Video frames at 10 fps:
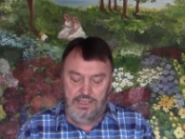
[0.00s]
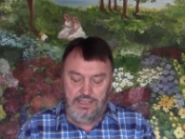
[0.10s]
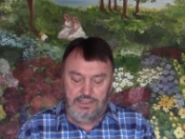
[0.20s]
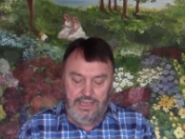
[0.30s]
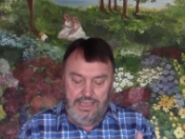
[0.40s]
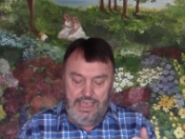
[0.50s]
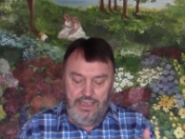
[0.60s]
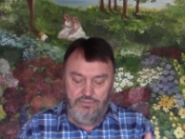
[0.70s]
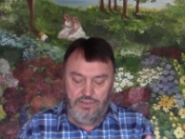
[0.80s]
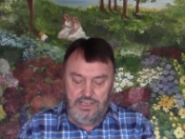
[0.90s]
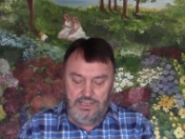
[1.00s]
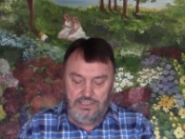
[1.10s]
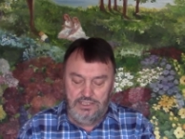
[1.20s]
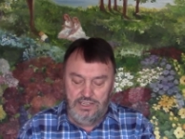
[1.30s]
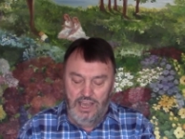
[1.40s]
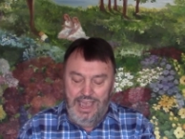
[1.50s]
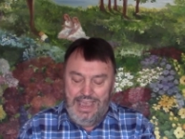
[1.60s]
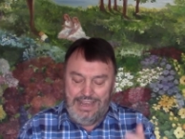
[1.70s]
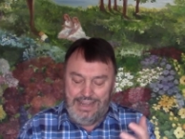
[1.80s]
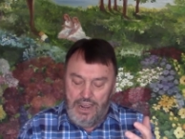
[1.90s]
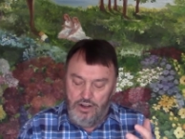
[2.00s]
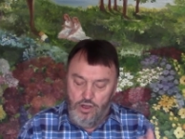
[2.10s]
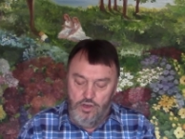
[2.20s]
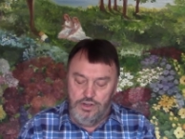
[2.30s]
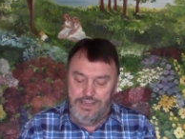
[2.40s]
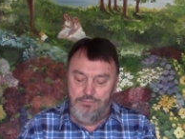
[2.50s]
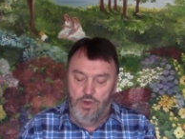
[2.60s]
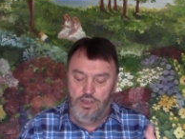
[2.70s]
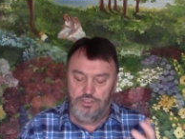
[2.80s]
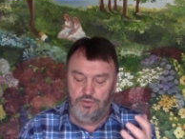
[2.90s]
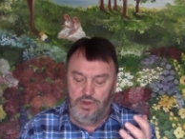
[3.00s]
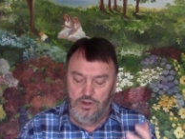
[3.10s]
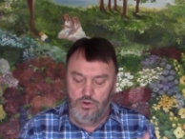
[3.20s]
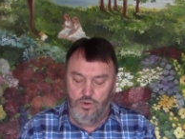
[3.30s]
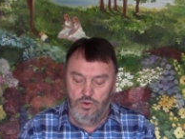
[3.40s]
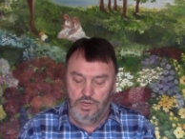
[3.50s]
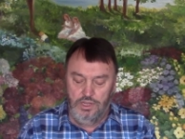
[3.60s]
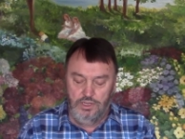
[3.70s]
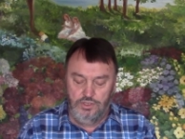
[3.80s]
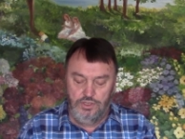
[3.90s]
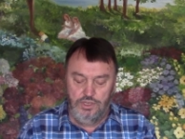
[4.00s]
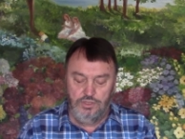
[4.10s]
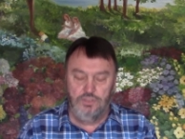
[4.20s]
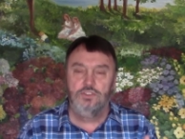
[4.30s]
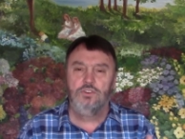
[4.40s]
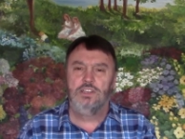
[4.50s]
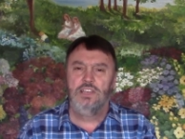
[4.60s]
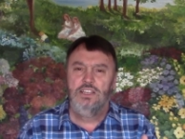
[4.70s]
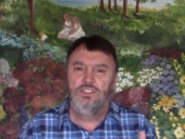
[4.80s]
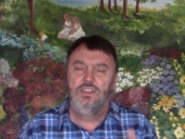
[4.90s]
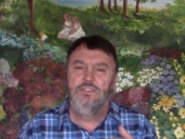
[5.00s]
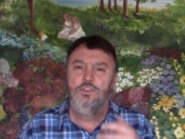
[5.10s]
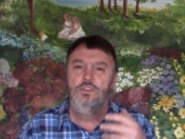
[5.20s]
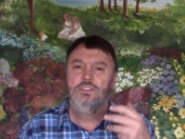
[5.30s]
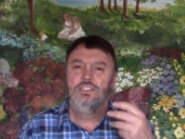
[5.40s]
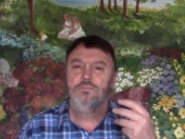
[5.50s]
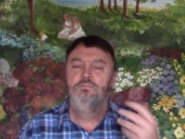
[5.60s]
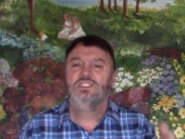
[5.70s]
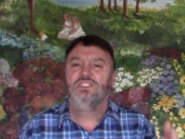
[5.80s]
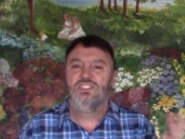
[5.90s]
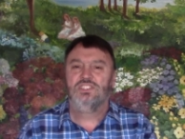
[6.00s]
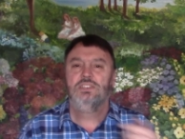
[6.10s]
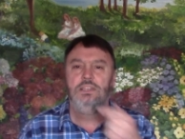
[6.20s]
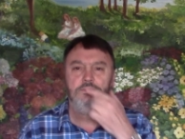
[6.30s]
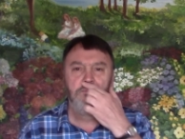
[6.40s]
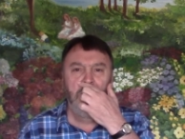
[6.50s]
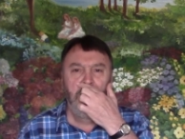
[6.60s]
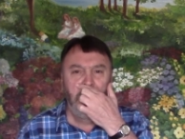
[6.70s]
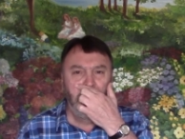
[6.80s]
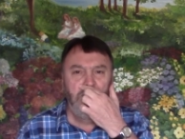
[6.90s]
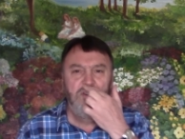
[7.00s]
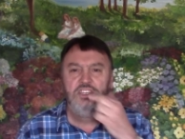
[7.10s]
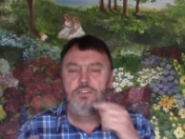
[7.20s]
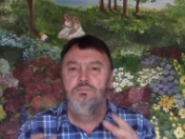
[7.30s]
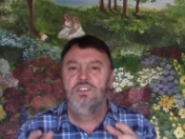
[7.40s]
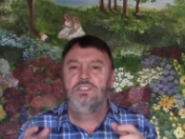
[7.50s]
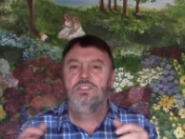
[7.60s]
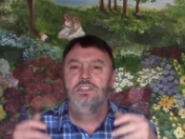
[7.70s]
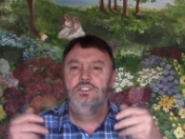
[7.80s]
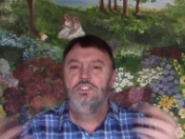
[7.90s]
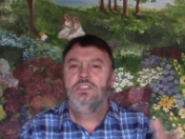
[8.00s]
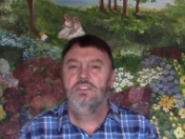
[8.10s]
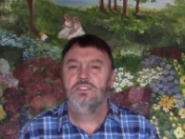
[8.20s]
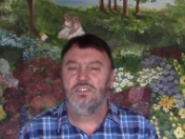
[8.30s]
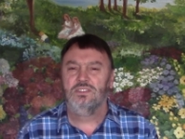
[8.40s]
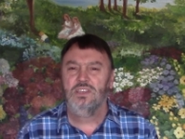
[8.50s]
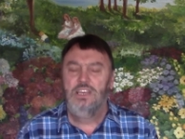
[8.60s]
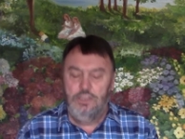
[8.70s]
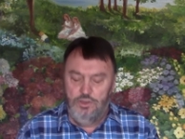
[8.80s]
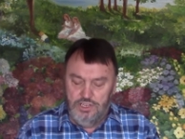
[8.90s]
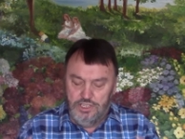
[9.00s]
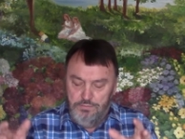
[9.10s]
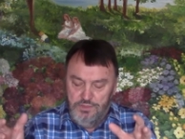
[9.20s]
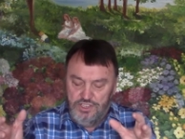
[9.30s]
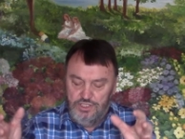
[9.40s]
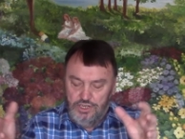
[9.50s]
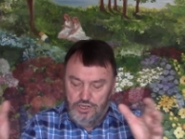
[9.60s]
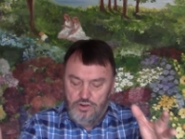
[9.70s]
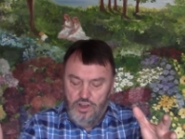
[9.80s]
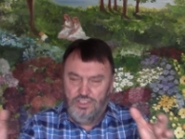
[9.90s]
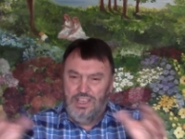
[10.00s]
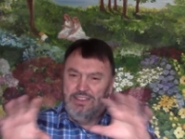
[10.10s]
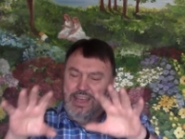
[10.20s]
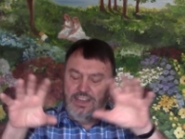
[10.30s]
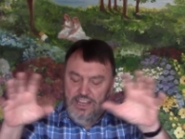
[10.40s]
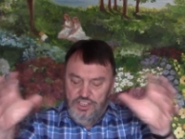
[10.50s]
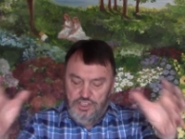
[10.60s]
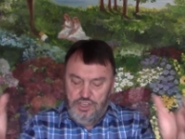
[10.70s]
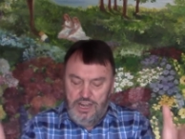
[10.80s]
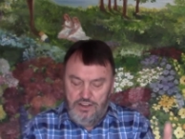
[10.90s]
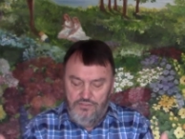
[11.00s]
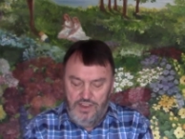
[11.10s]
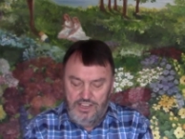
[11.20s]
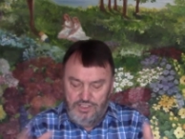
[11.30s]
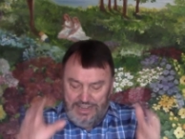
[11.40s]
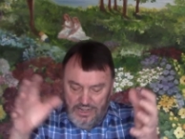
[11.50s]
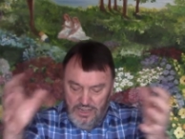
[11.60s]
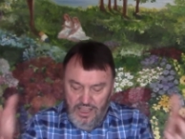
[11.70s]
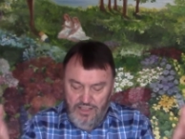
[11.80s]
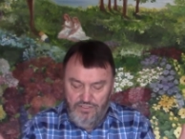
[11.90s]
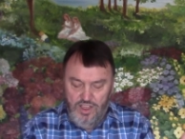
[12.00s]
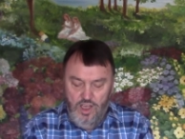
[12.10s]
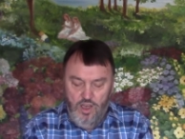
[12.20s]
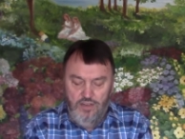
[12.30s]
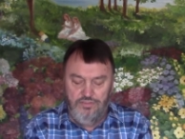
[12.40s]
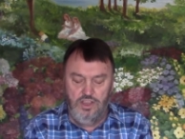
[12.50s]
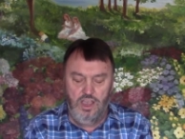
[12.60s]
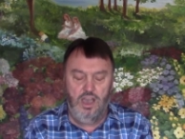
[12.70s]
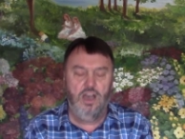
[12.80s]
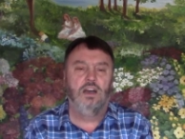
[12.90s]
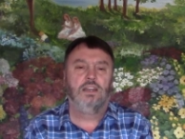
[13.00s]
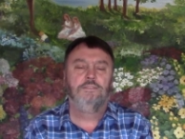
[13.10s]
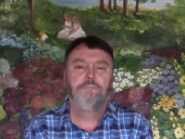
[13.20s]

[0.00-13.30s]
They have denied our only Master and Lord Jesus Christ. See, if you dismiss sin, you dismiss Jesus. You dismiss the cross and that sacrifice, that love of God.